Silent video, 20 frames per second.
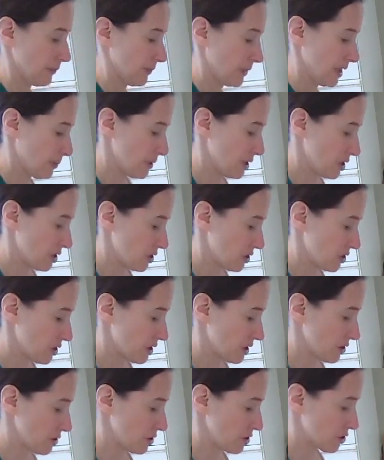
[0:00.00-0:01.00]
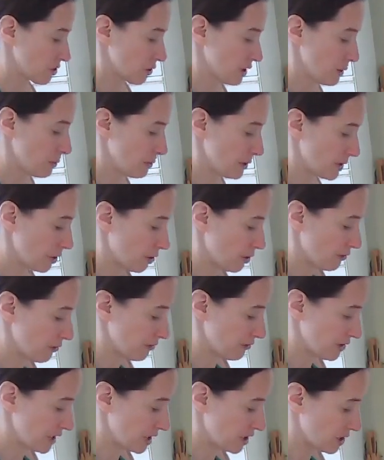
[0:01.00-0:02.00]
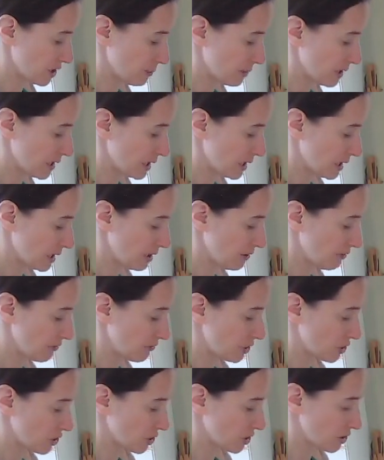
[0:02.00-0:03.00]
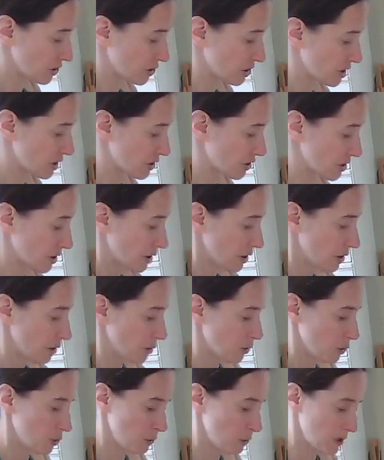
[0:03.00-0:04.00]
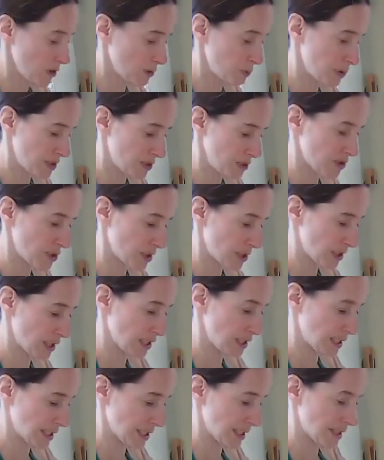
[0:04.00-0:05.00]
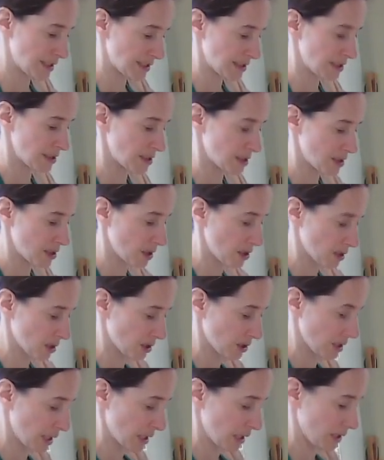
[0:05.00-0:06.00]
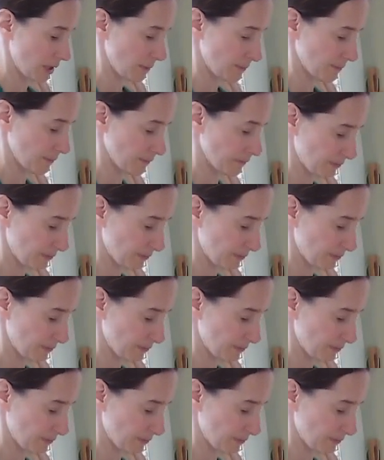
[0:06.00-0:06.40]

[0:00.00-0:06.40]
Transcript: Let me just scrape it off the edge of my knife, just because there's always bits that kind of get stuck there.